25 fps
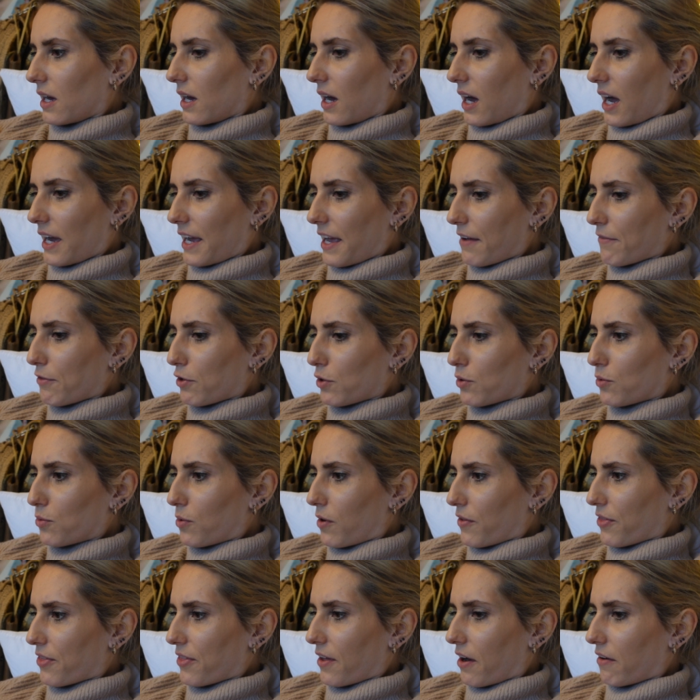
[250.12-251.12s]
I gave it all a
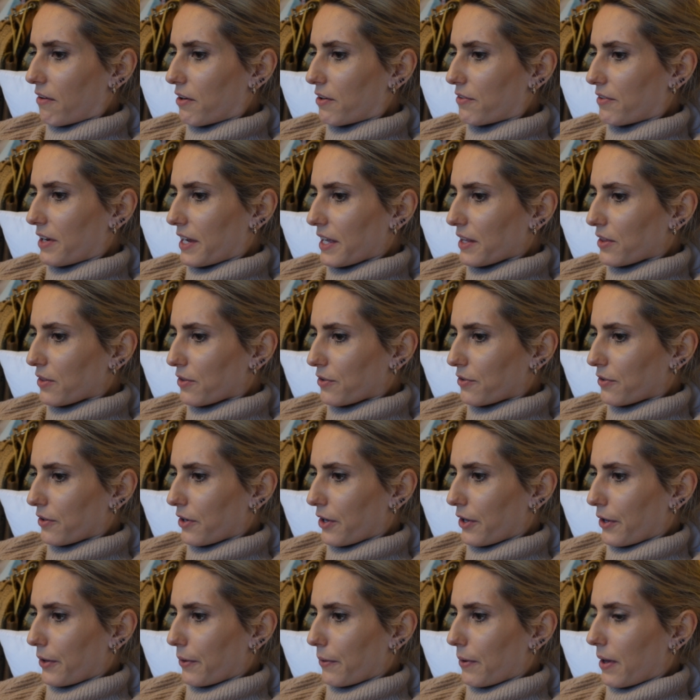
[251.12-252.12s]
thorough read
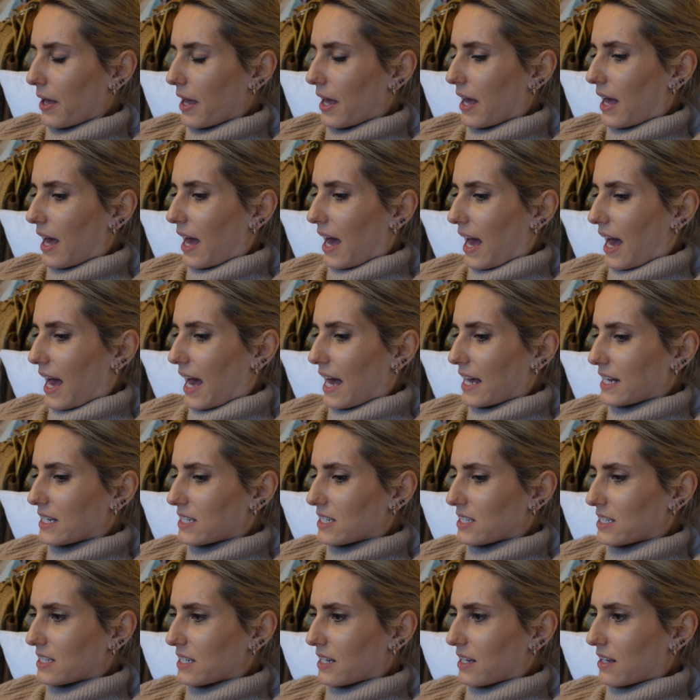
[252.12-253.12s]
through,
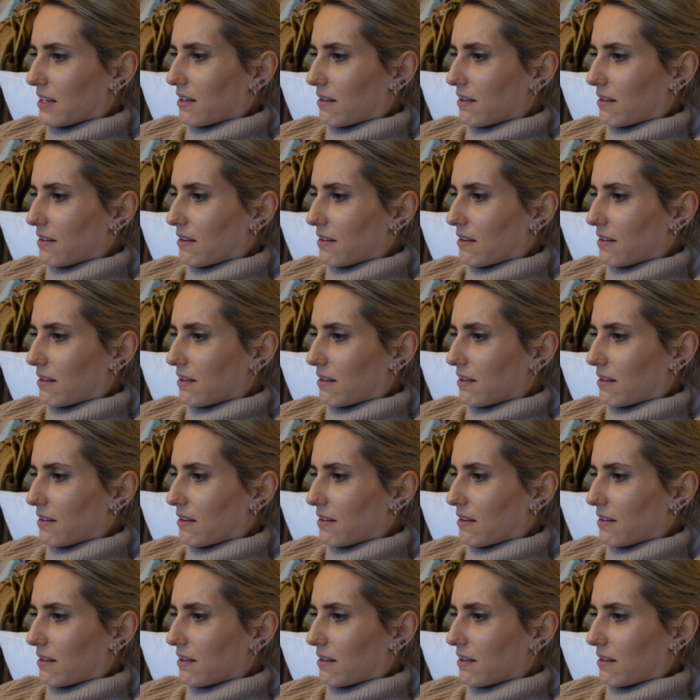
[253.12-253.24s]
and